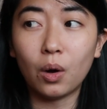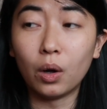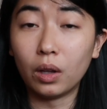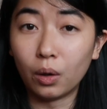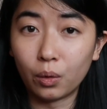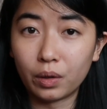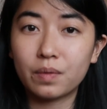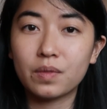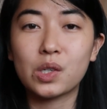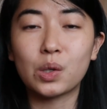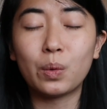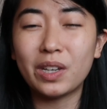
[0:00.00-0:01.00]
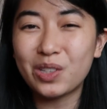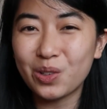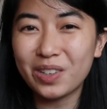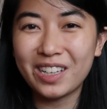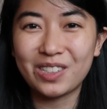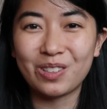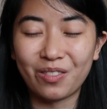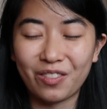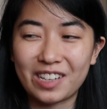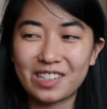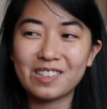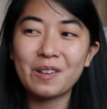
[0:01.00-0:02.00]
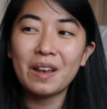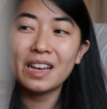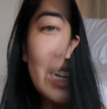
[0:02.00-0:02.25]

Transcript: alone. So we do need to invest.